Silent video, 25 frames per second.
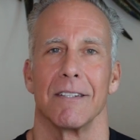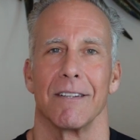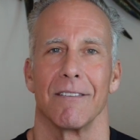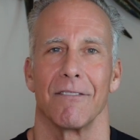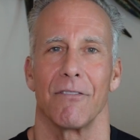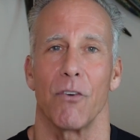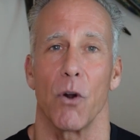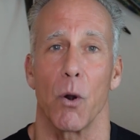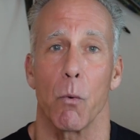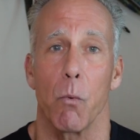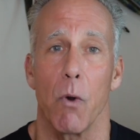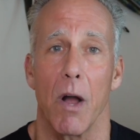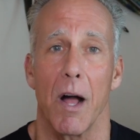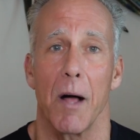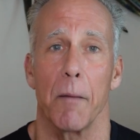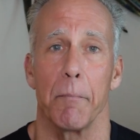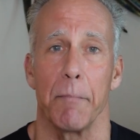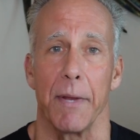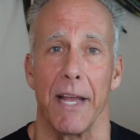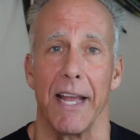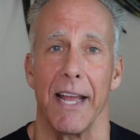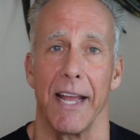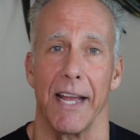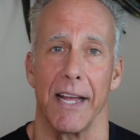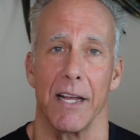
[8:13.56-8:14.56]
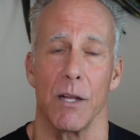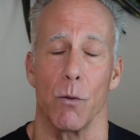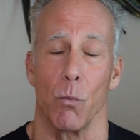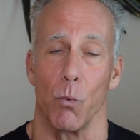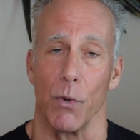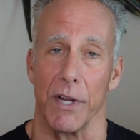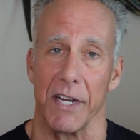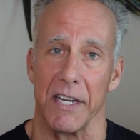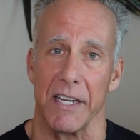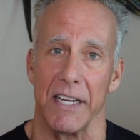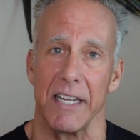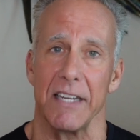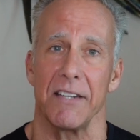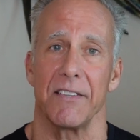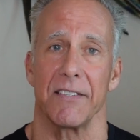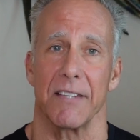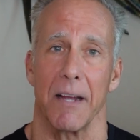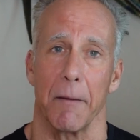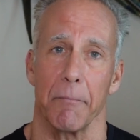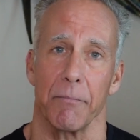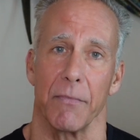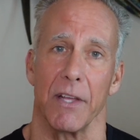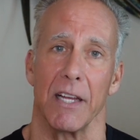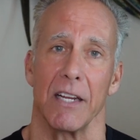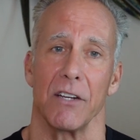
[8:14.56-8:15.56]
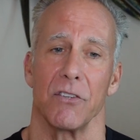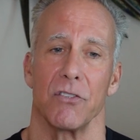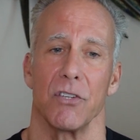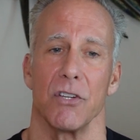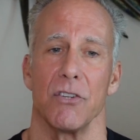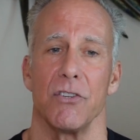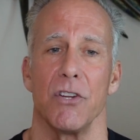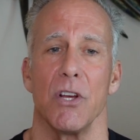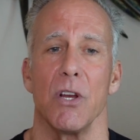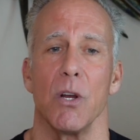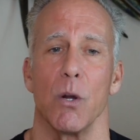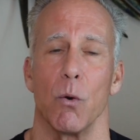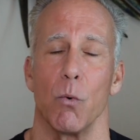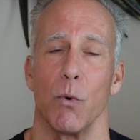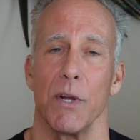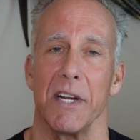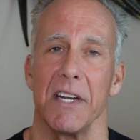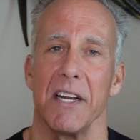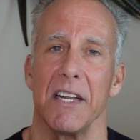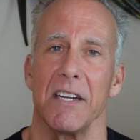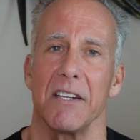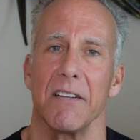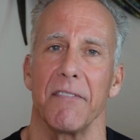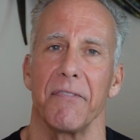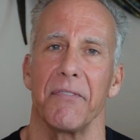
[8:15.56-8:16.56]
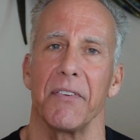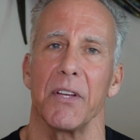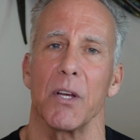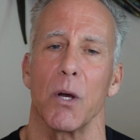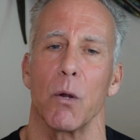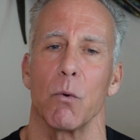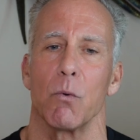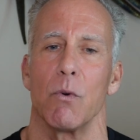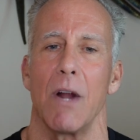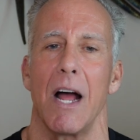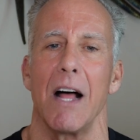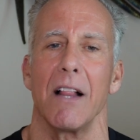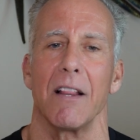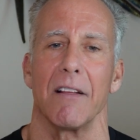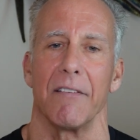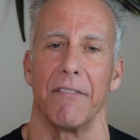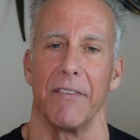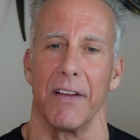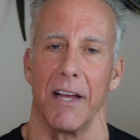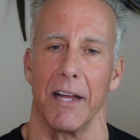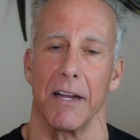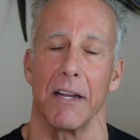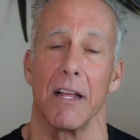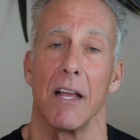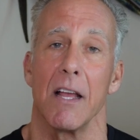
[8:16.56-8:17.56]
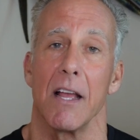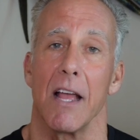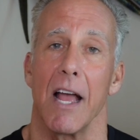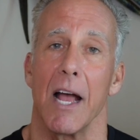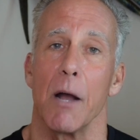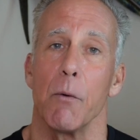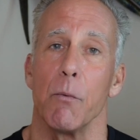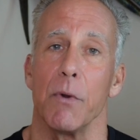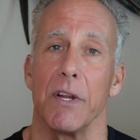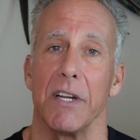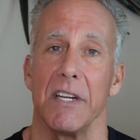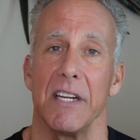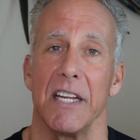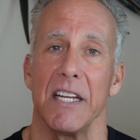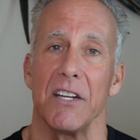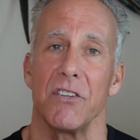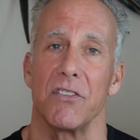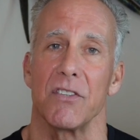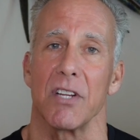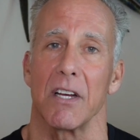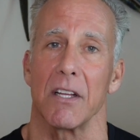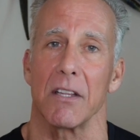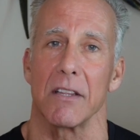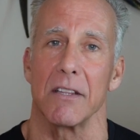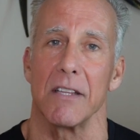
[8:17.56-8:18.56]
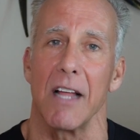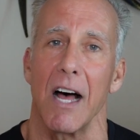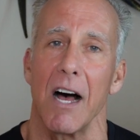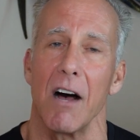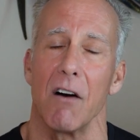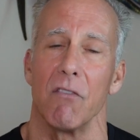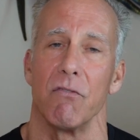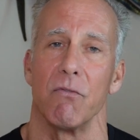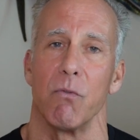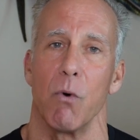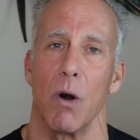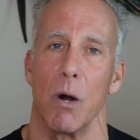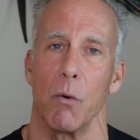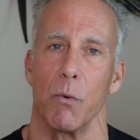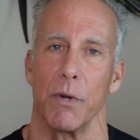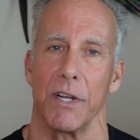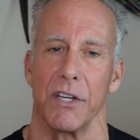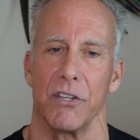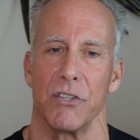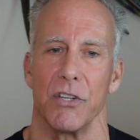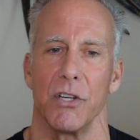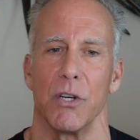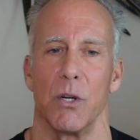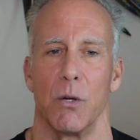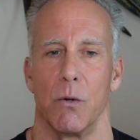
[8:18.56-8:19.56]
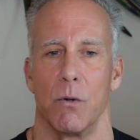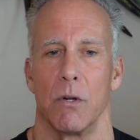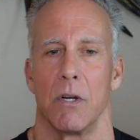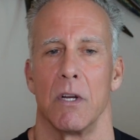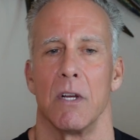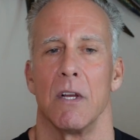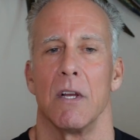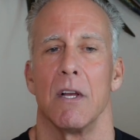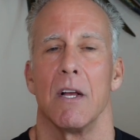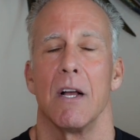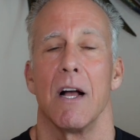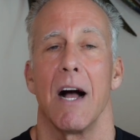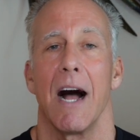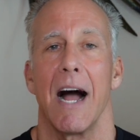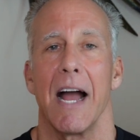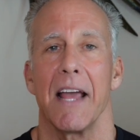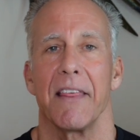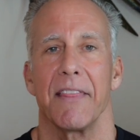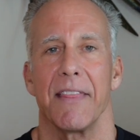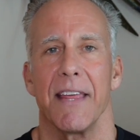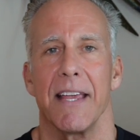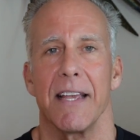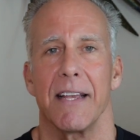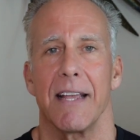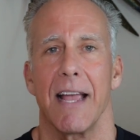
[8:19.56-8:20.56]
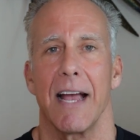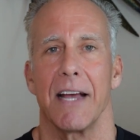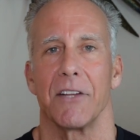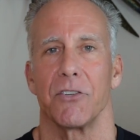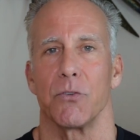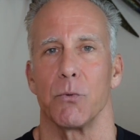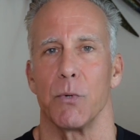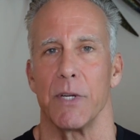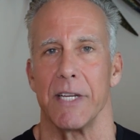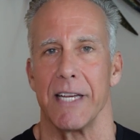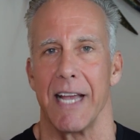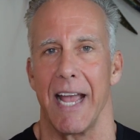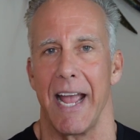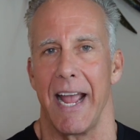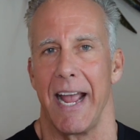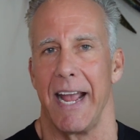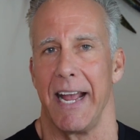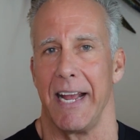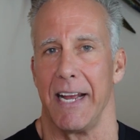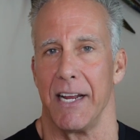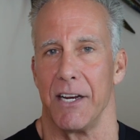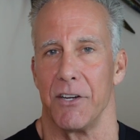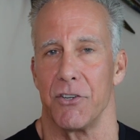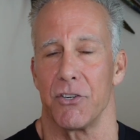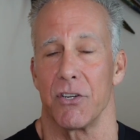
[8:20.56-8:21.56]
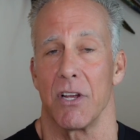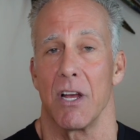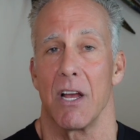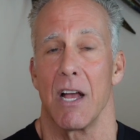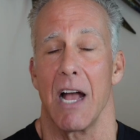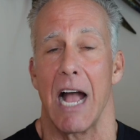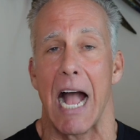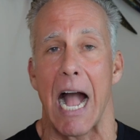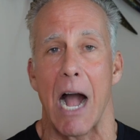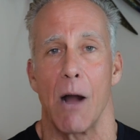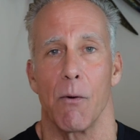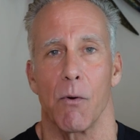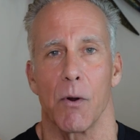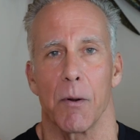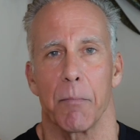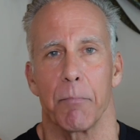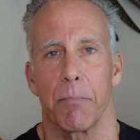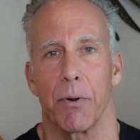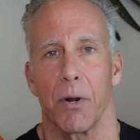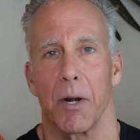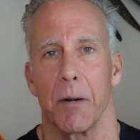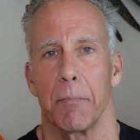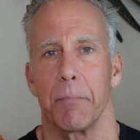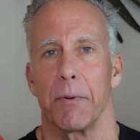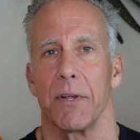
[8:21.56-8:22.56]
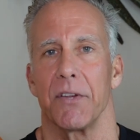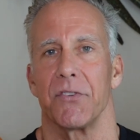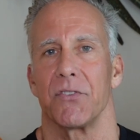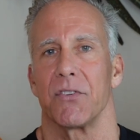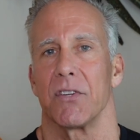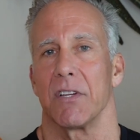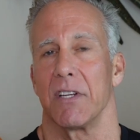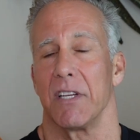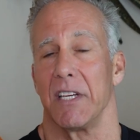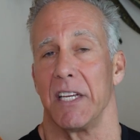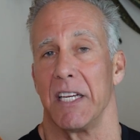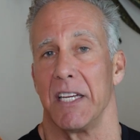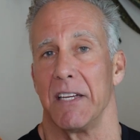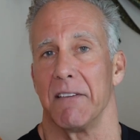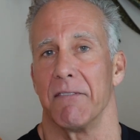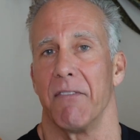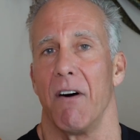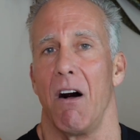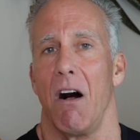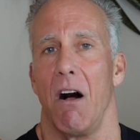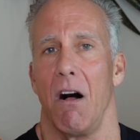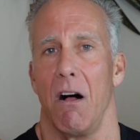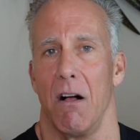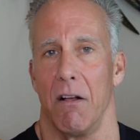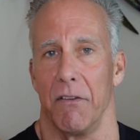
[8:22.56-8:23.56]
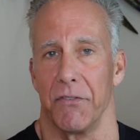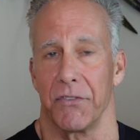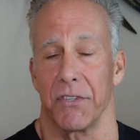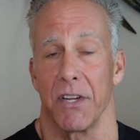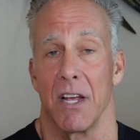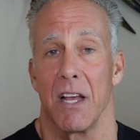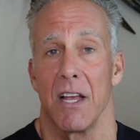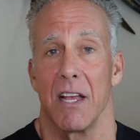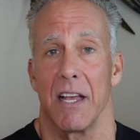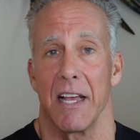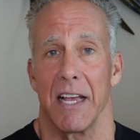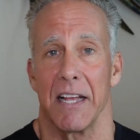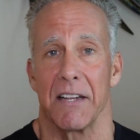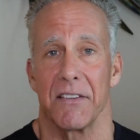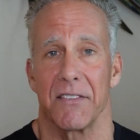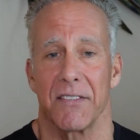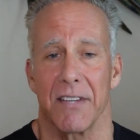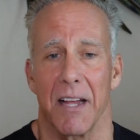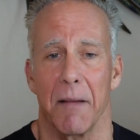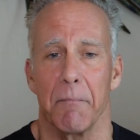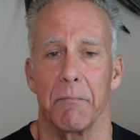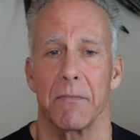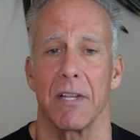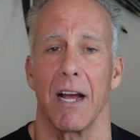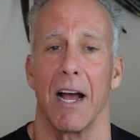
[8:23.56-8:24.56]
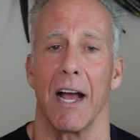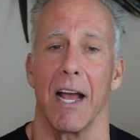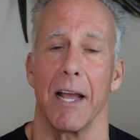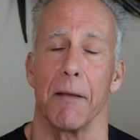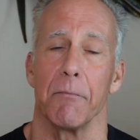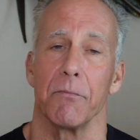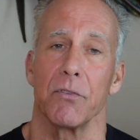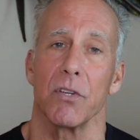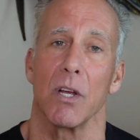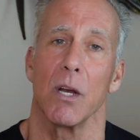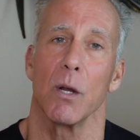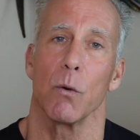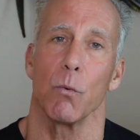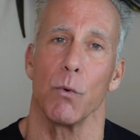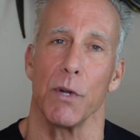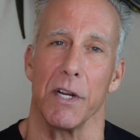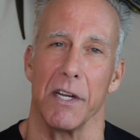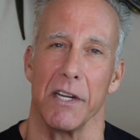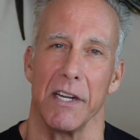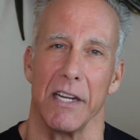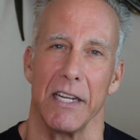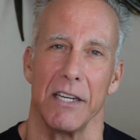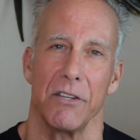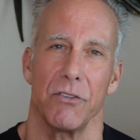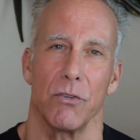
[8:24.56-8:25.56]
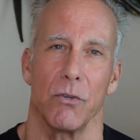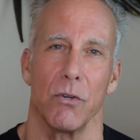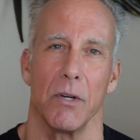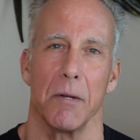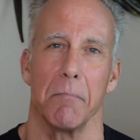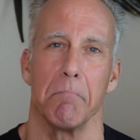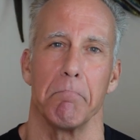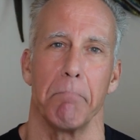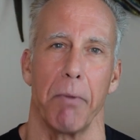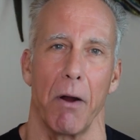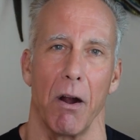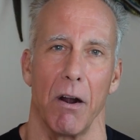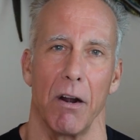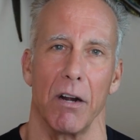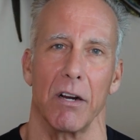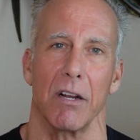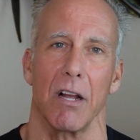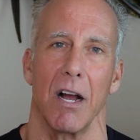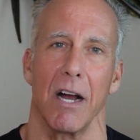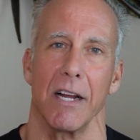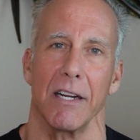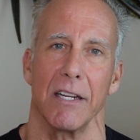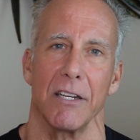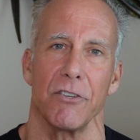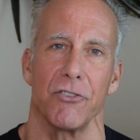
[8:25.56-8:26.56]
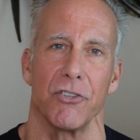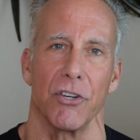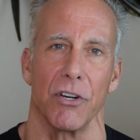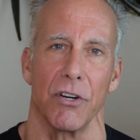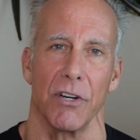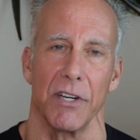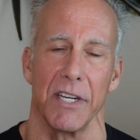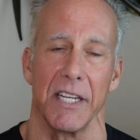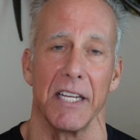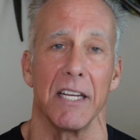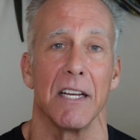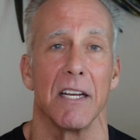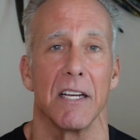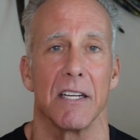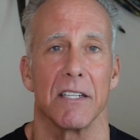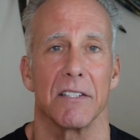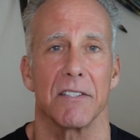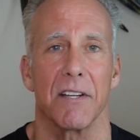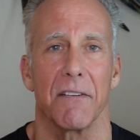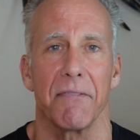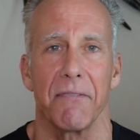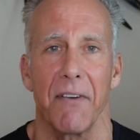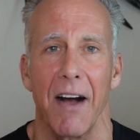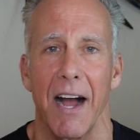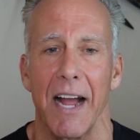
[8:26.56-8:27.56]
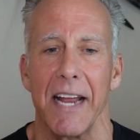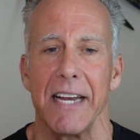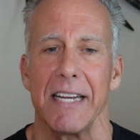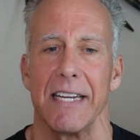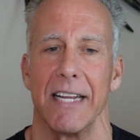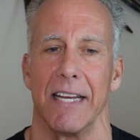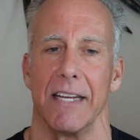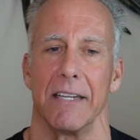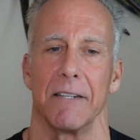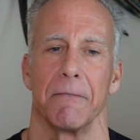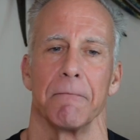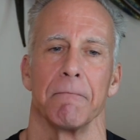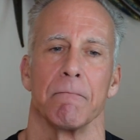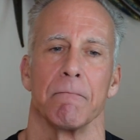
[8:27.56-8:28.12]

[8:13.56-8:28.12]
For well-being, we need something to do. We need to feel relevant, and we need to love what we do. I think as we age, our purpose evolves, and sometimes we need to embark on a journey to find it.